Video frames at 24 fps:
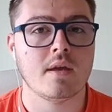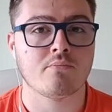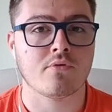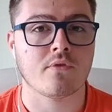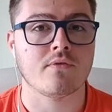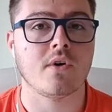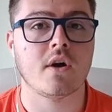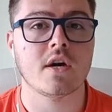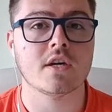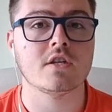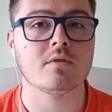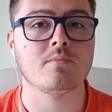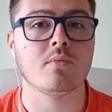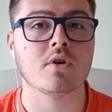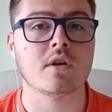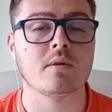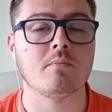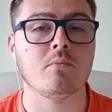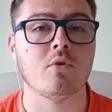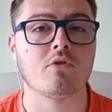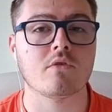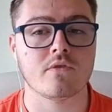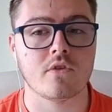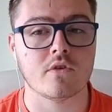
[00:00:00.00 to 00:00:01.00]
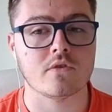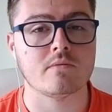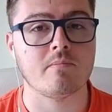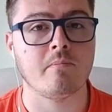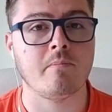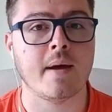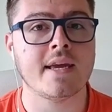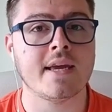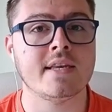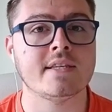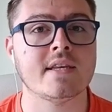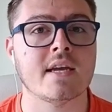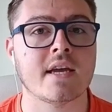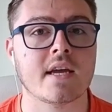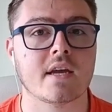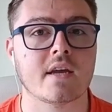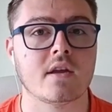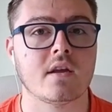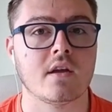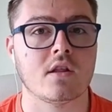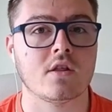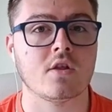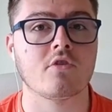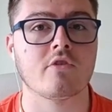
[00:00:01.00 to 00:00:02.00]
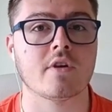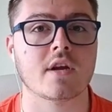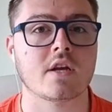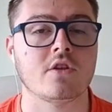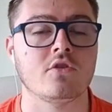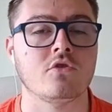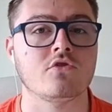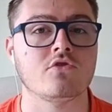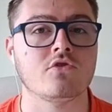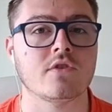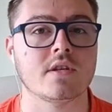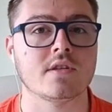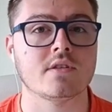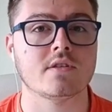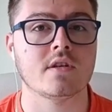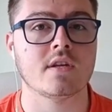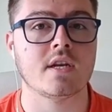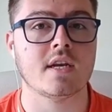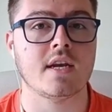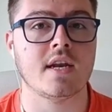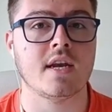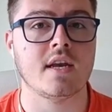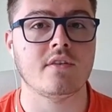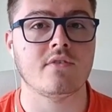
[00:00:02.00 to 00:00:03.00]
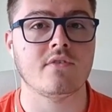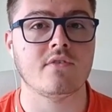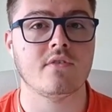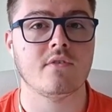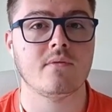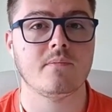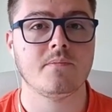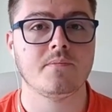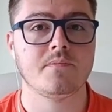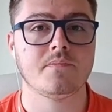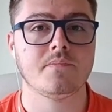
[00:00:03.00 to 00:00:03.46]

Provide your body more of those basic caloric nutrients that it needs.